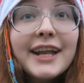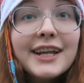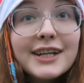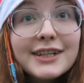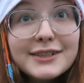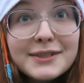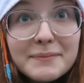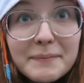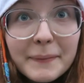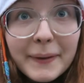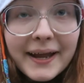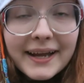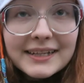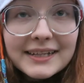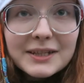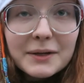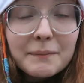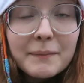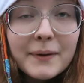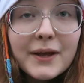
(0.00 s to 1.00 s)
and it's
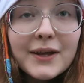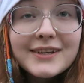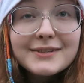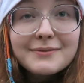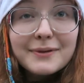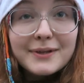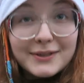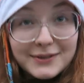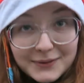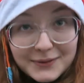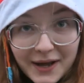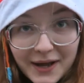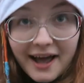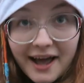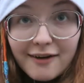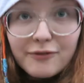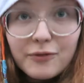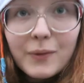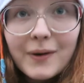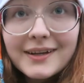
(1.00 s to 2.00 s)
amazing because we do
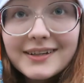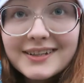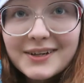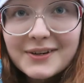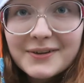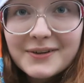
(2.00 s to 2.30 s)
have white